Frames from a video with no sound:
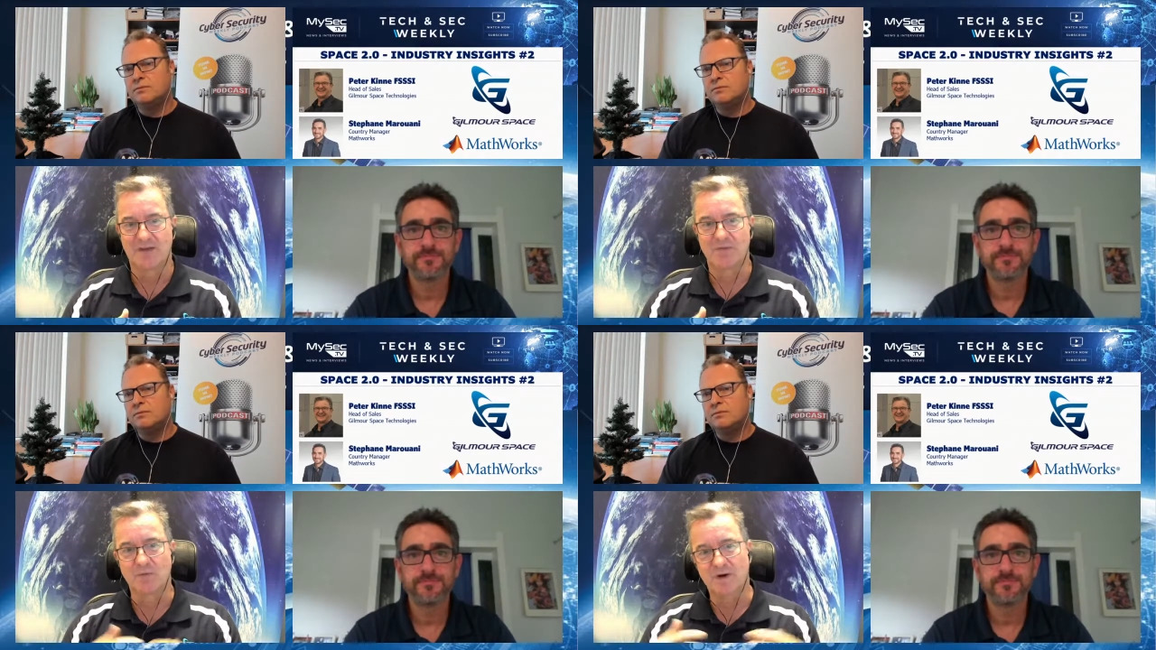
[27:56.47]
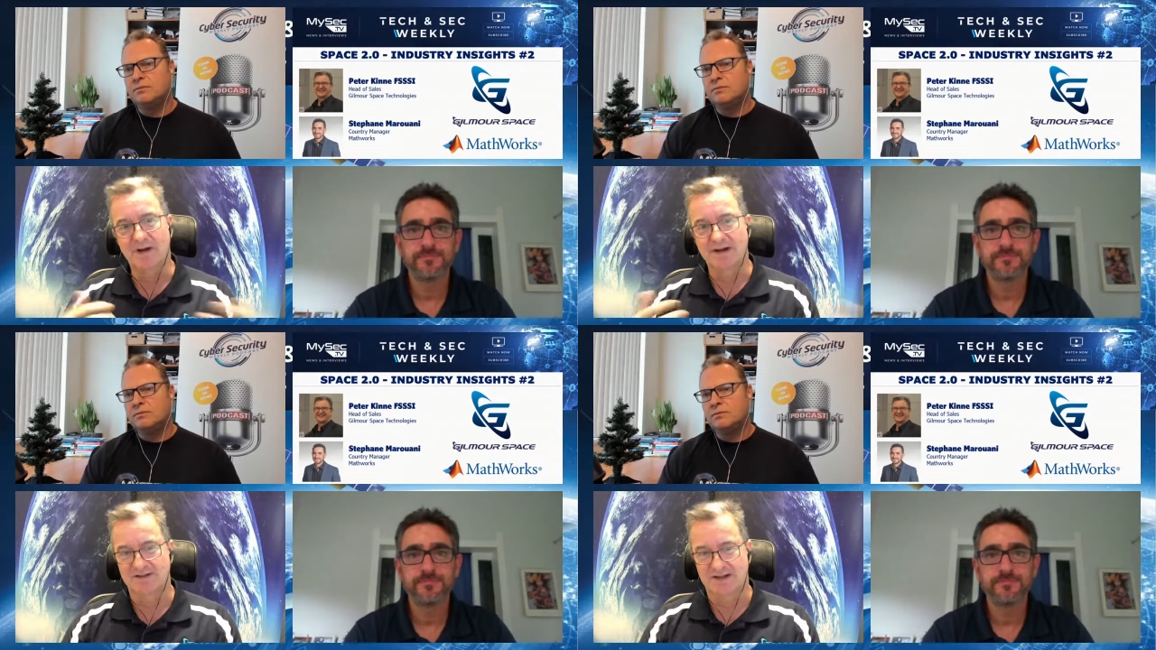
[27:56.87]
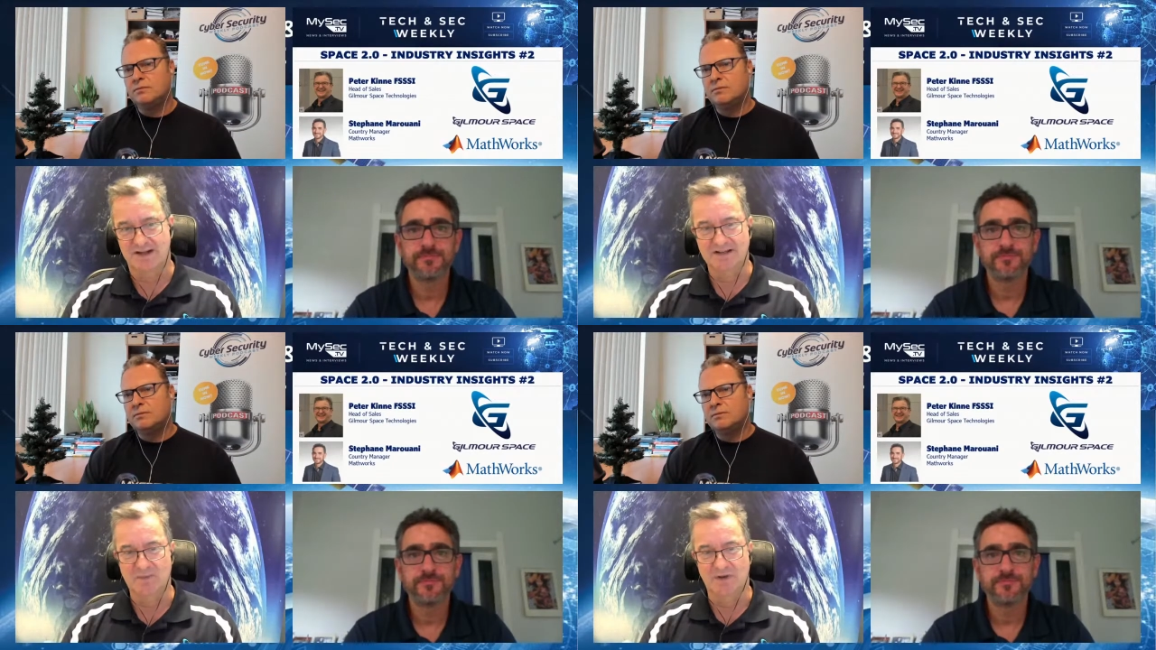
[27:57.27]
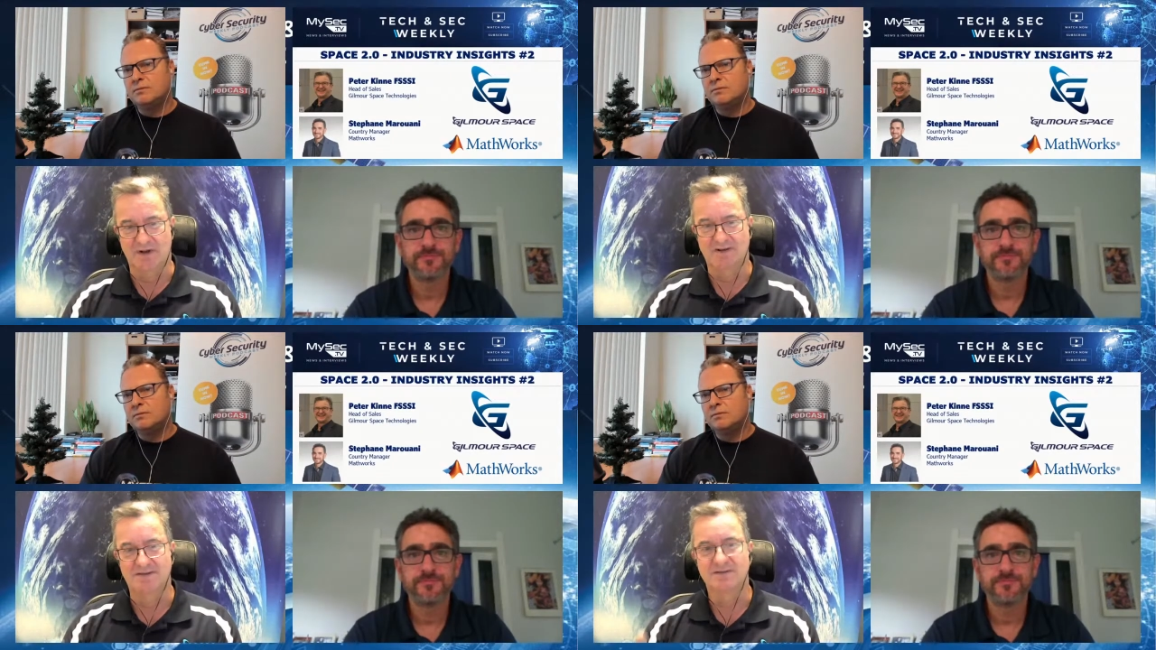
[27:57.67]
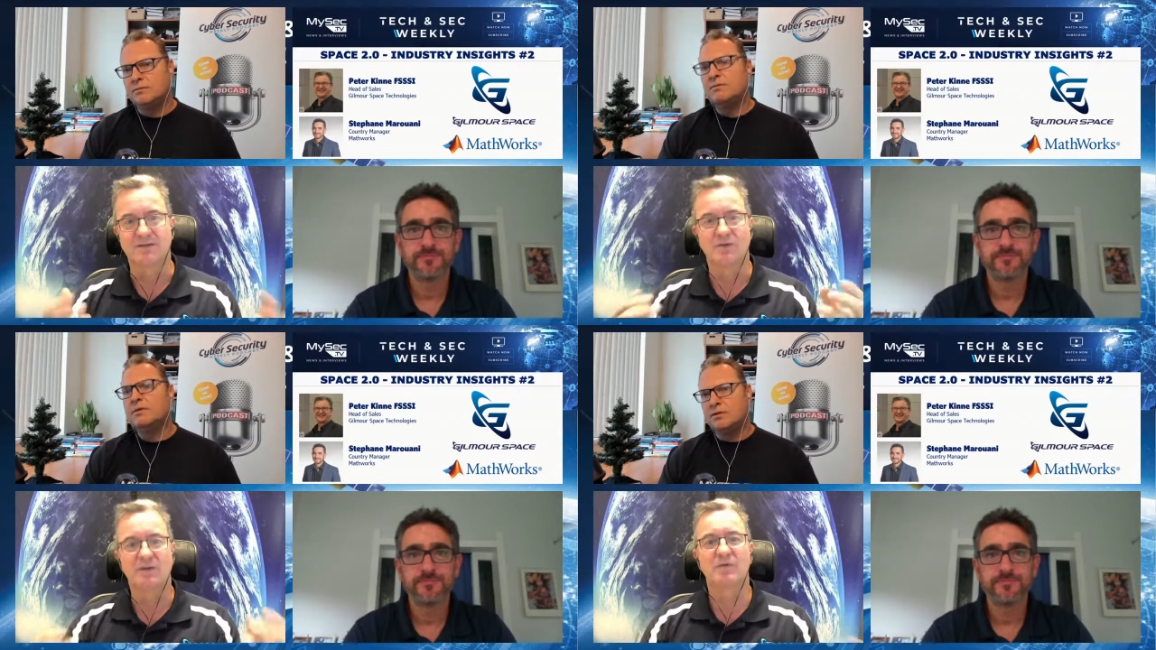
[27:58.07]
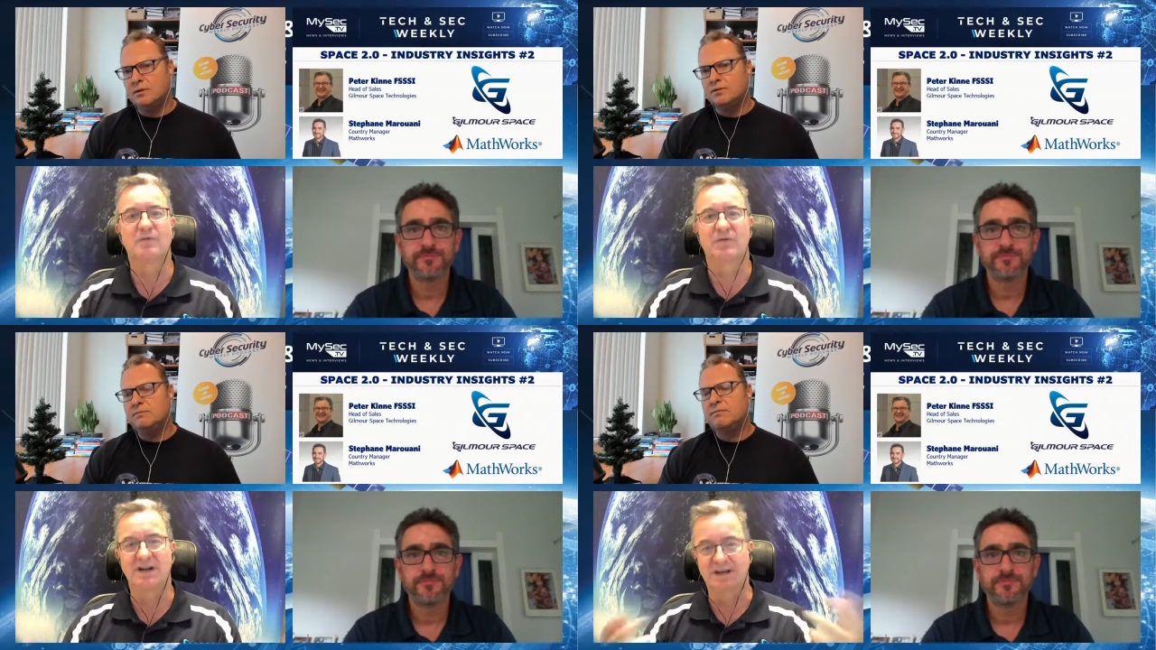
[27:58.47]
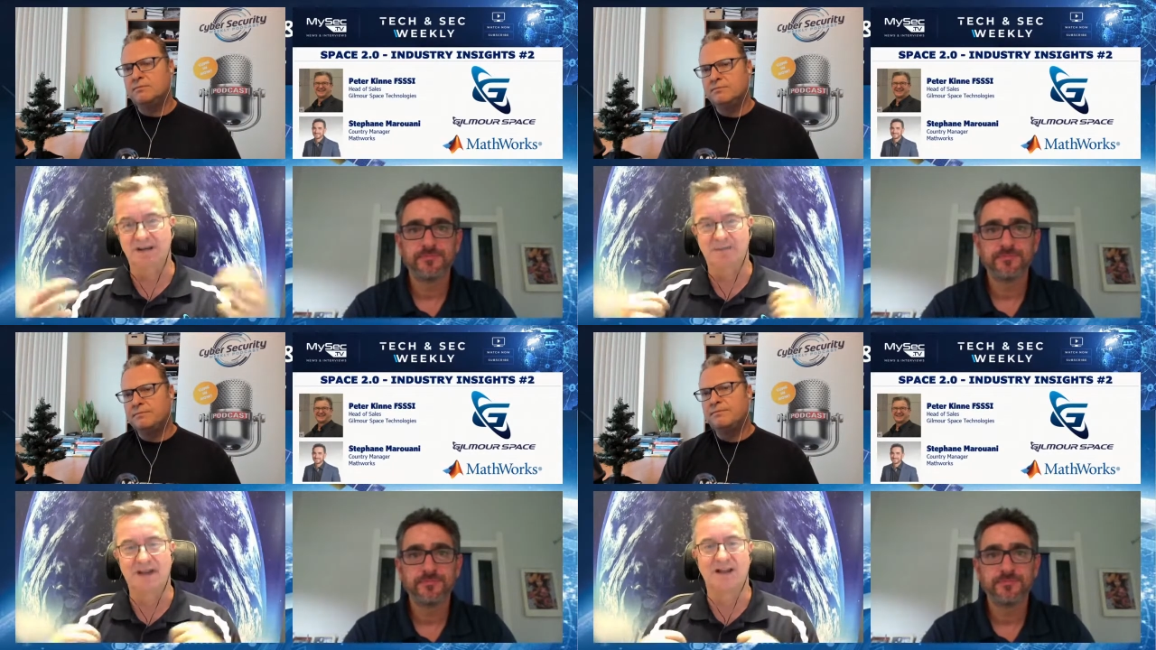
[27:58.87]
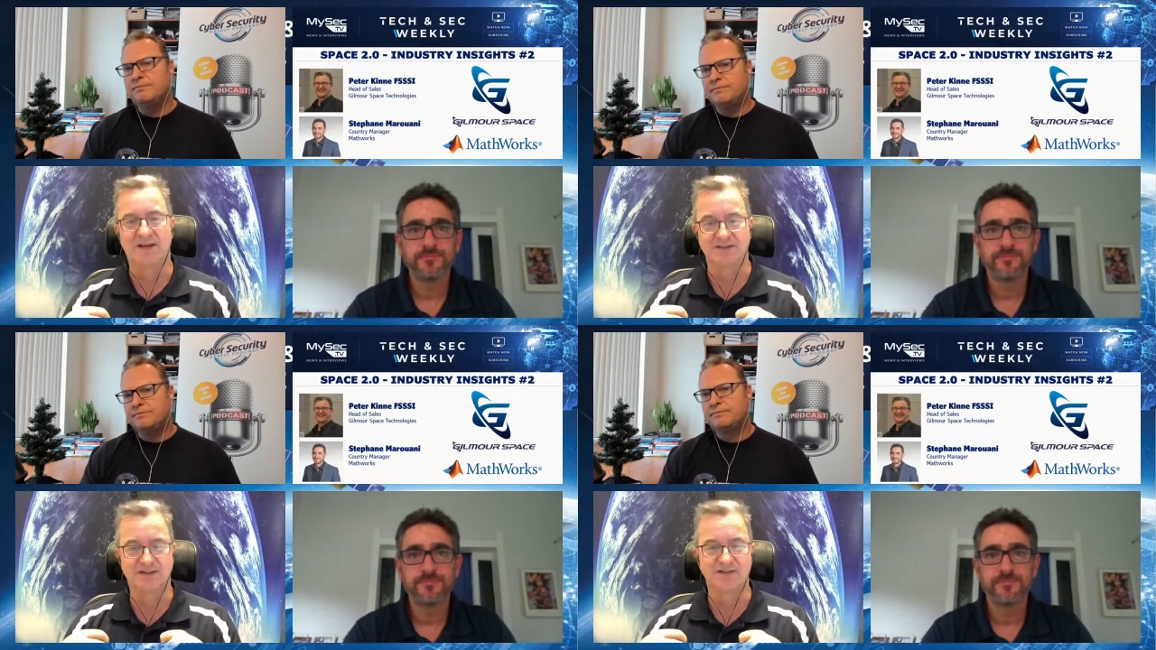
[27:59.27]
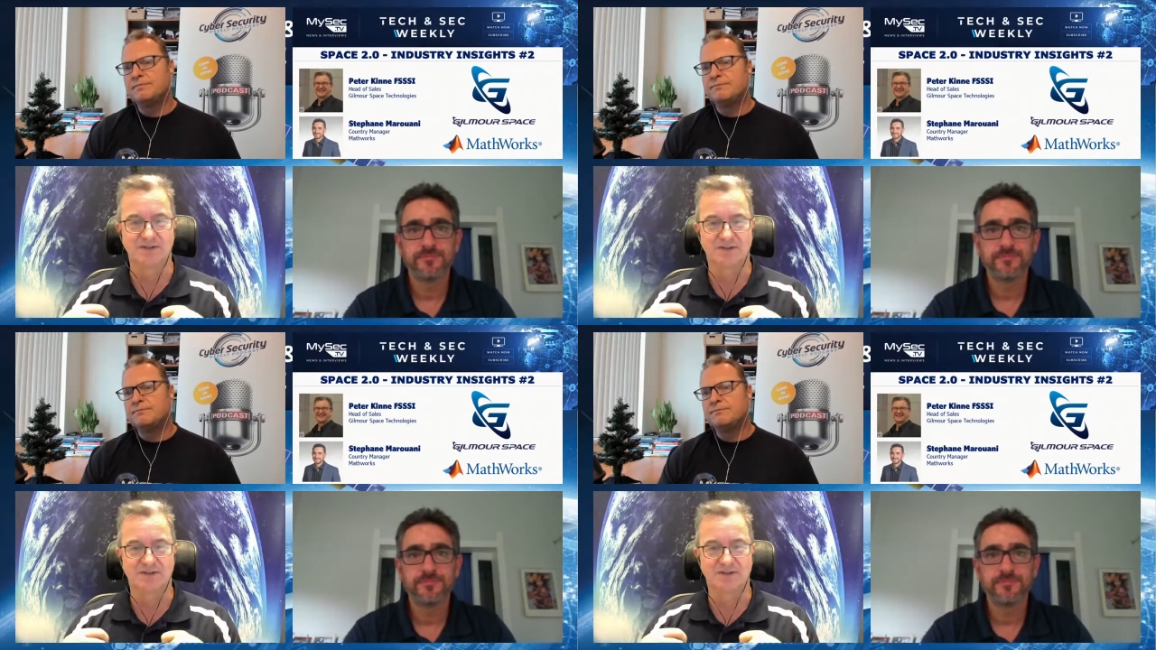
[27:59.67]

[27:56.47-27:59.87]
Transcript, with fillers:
Speaker 1: but we're actually an exporter. So we will bring their payloads into